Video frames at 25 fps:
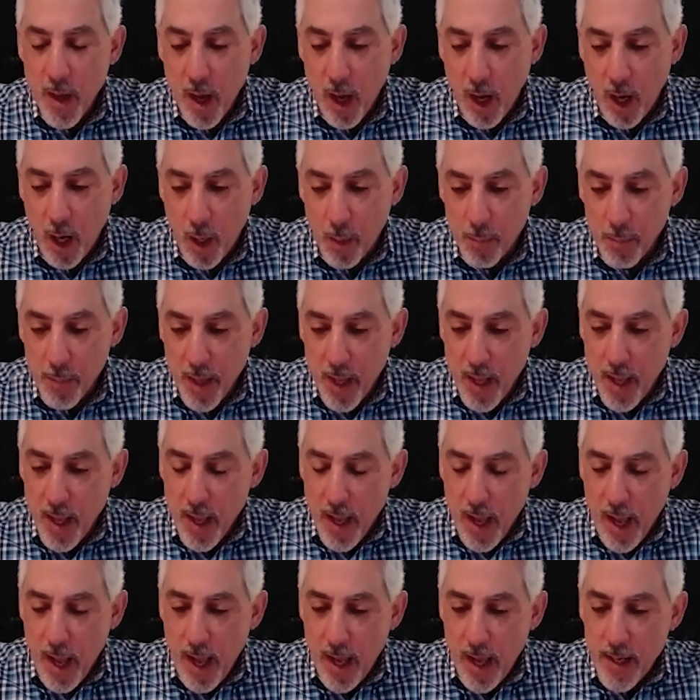now.
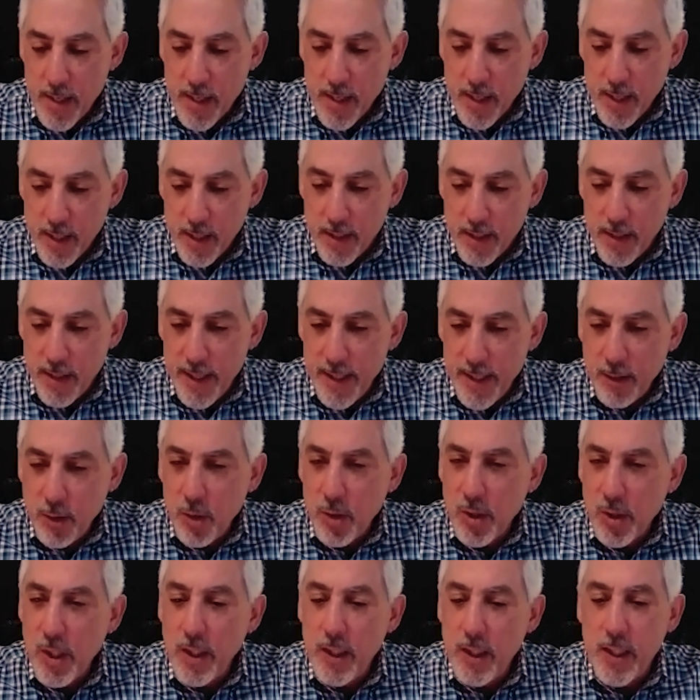And
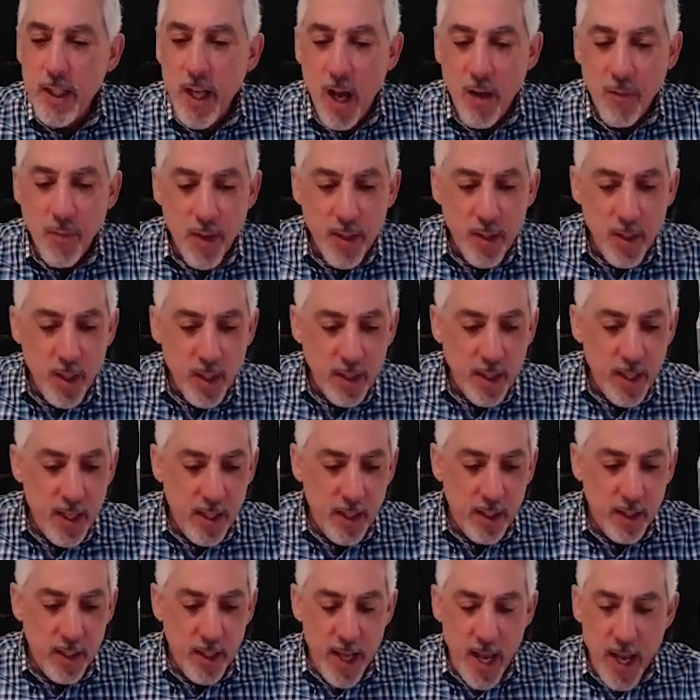interesting enough, I think
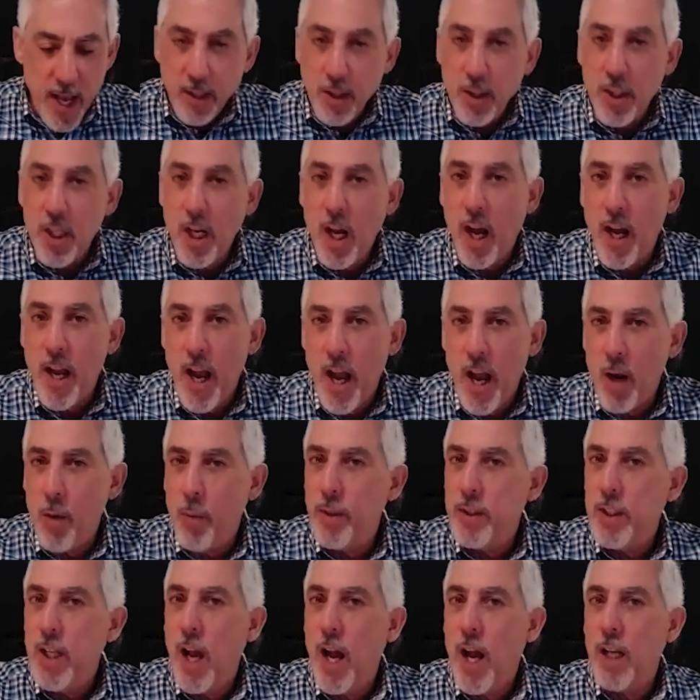the SGIA,
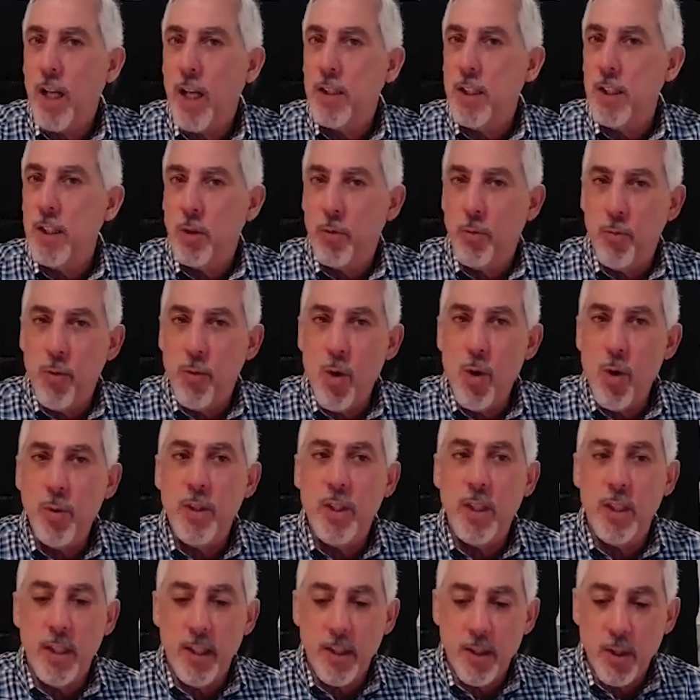which has its roots
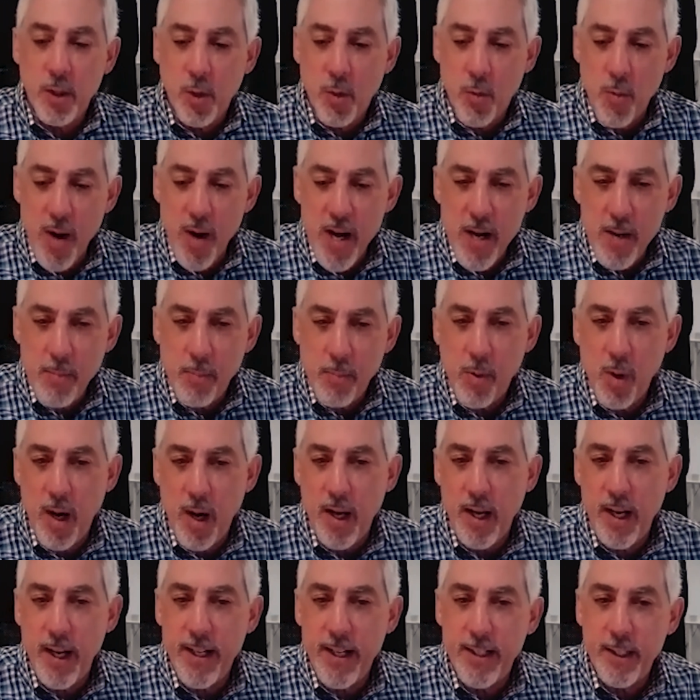in the screen
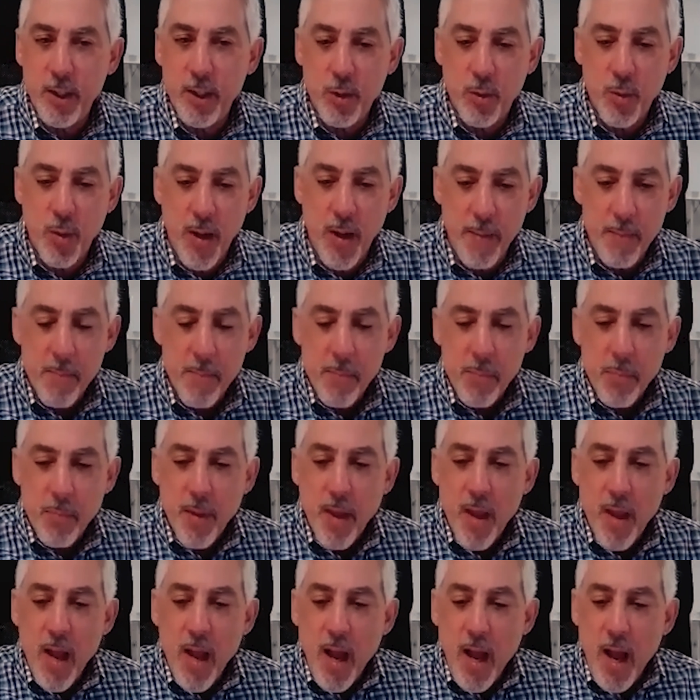printing industry,
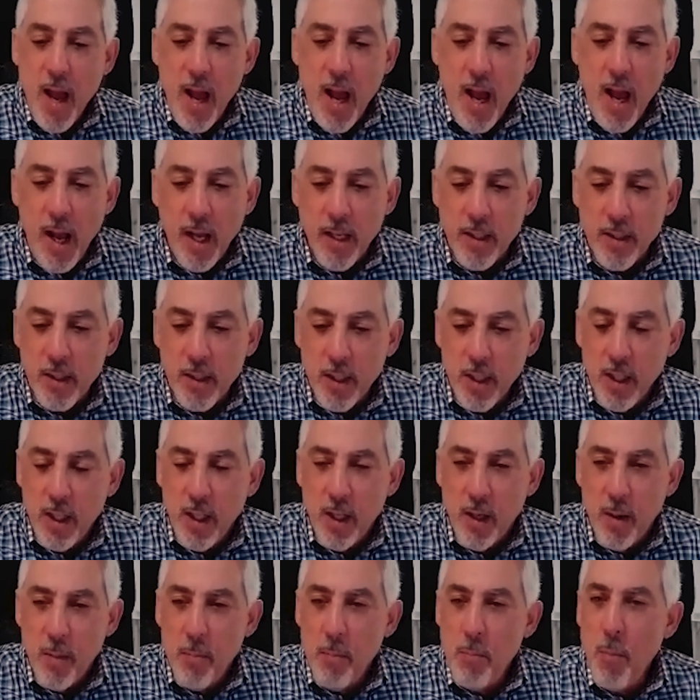has
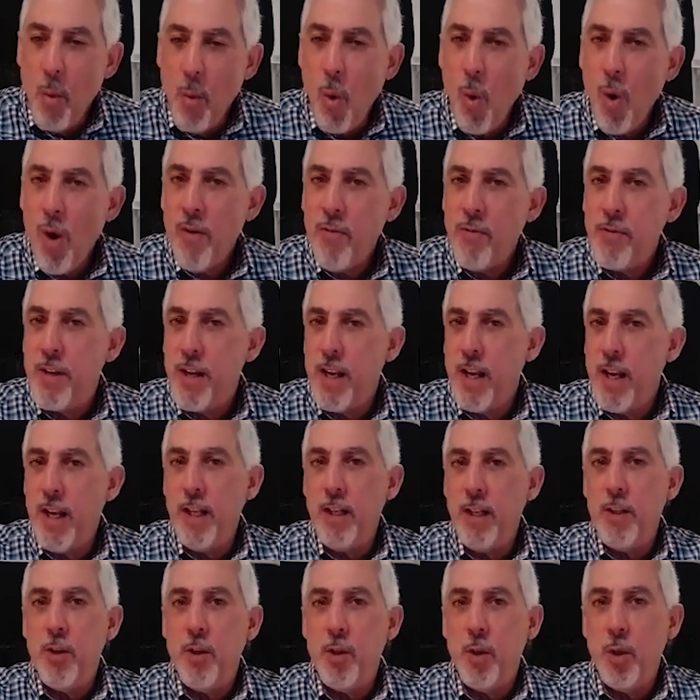morphed
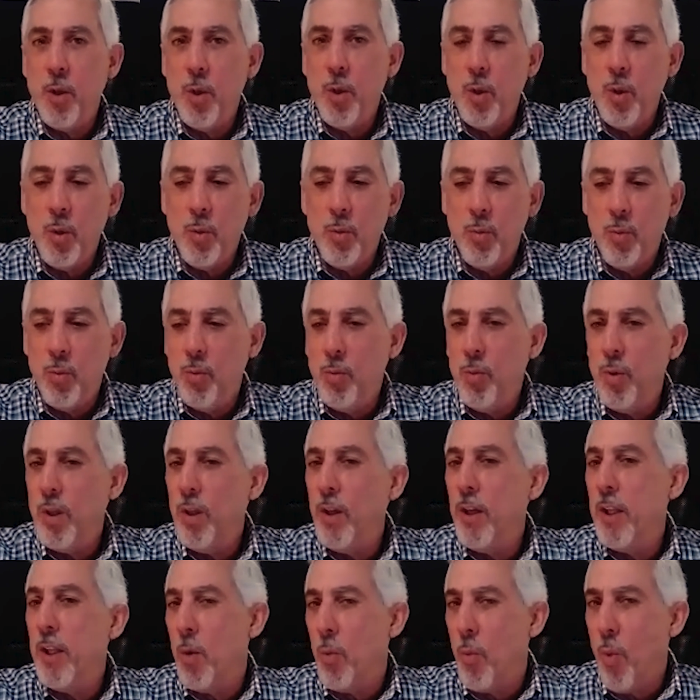into
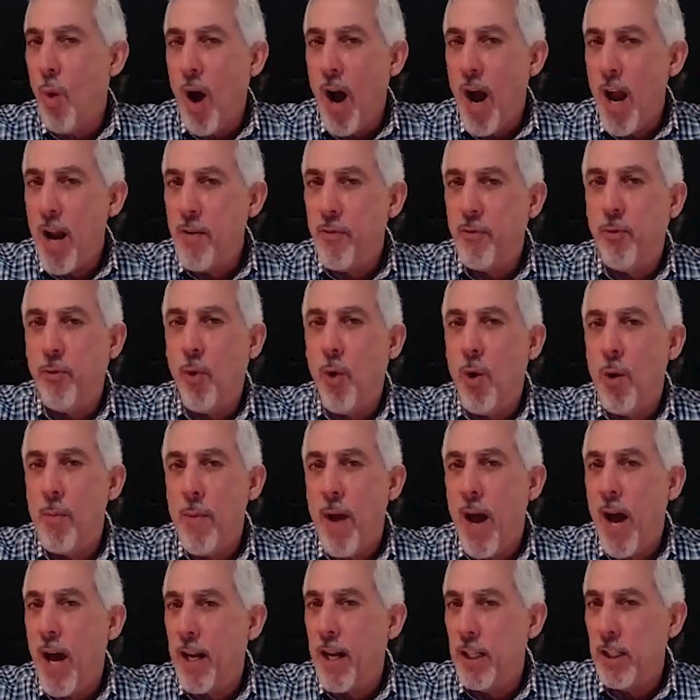really the wide
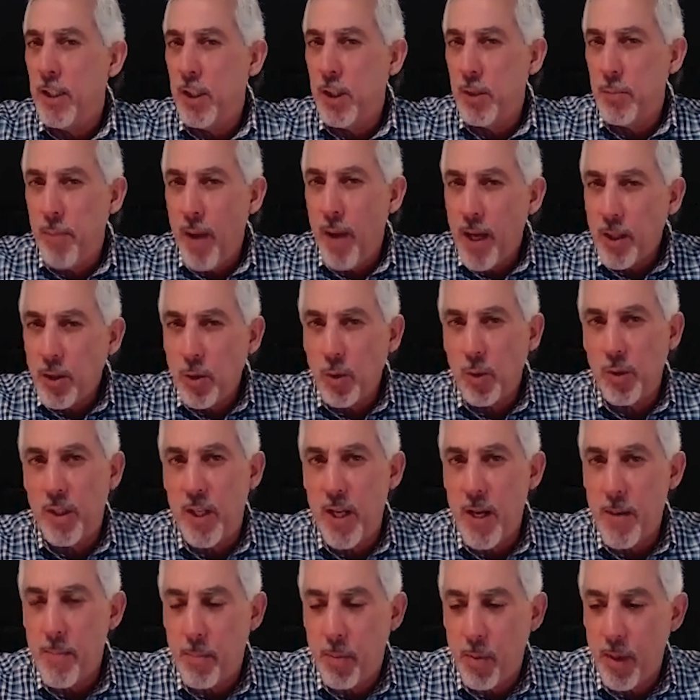format and
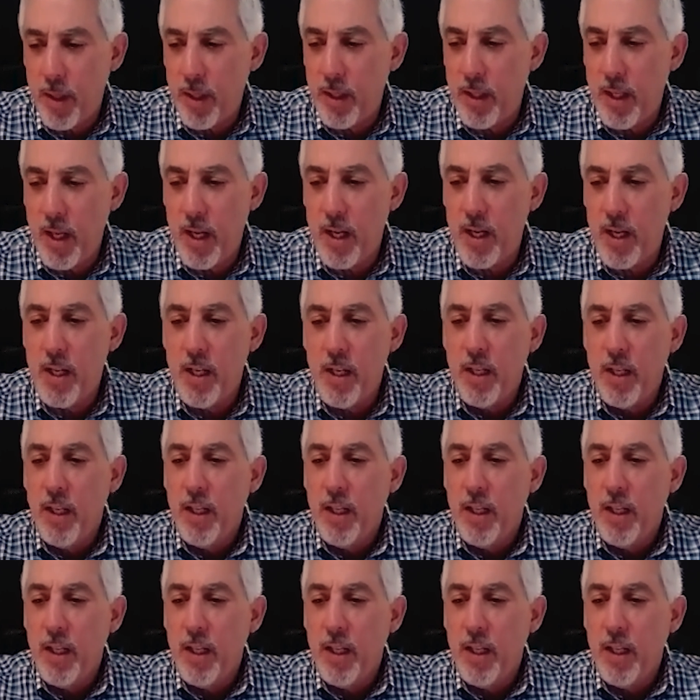specialty printing